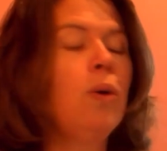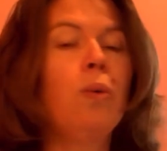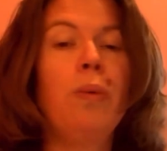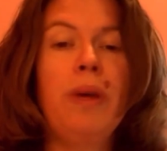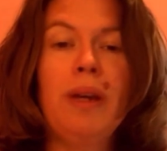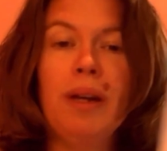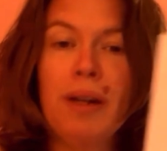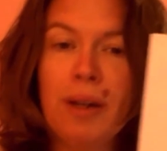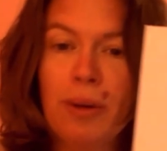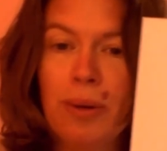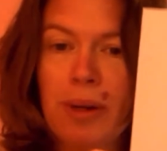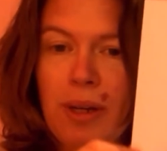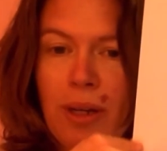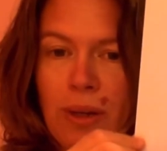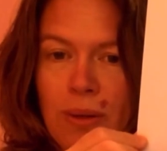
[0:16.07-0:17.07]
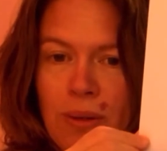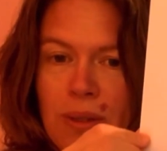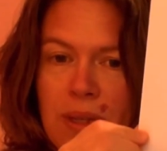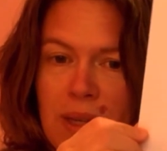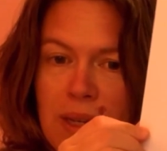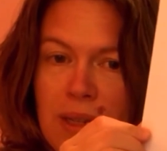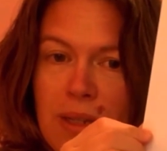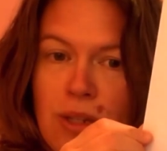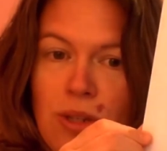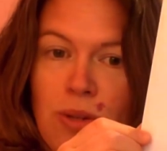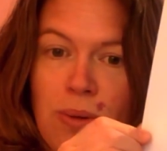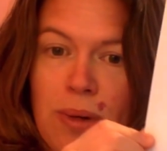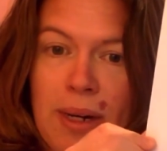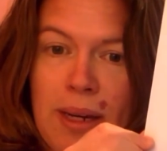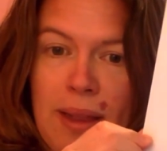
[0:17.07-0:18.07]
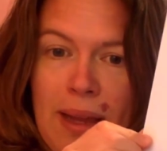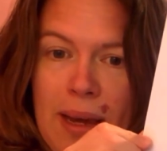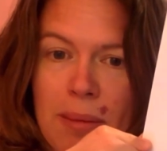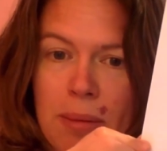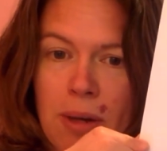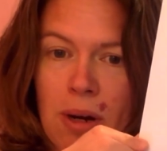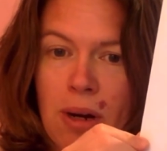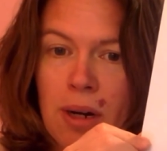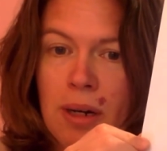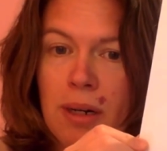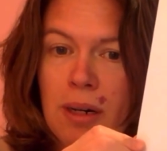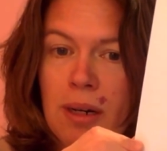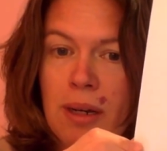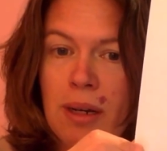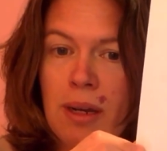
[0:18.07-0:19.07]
we are going to use this Story Lab card.